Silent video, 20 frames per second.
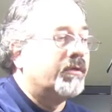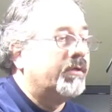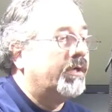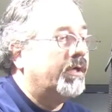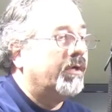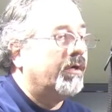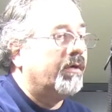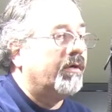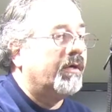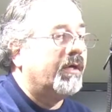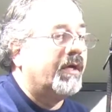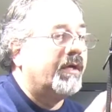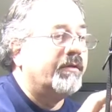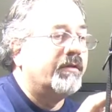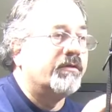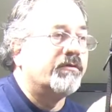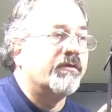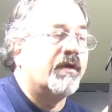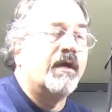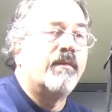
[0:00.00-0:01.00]
here on
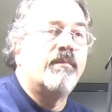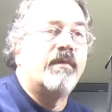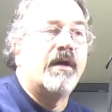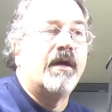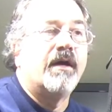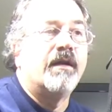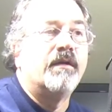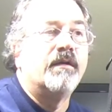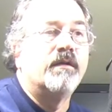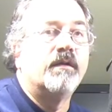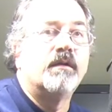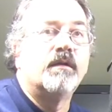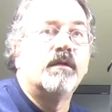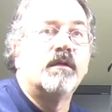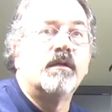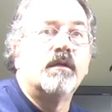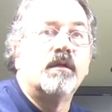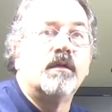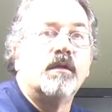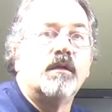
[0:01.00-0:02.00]
the tripod
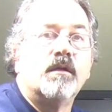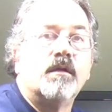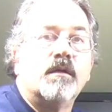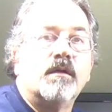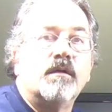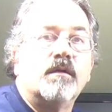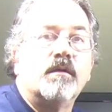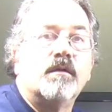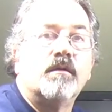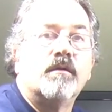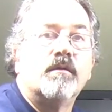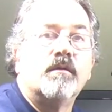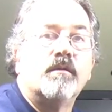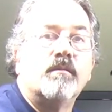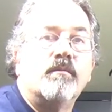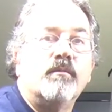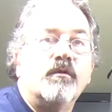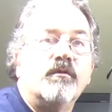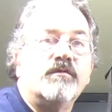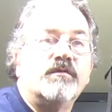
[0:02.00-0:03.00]

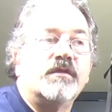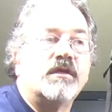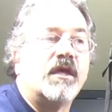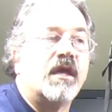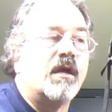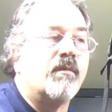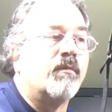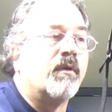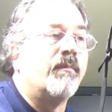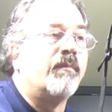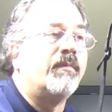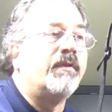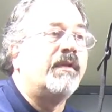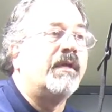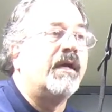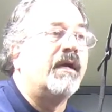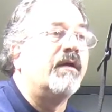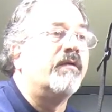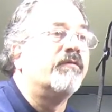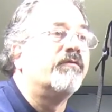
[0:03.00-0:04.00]
moves the camera up and
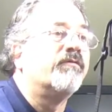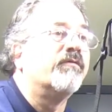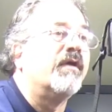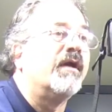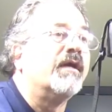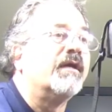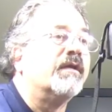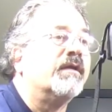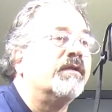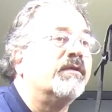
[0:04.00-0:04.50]
down so I can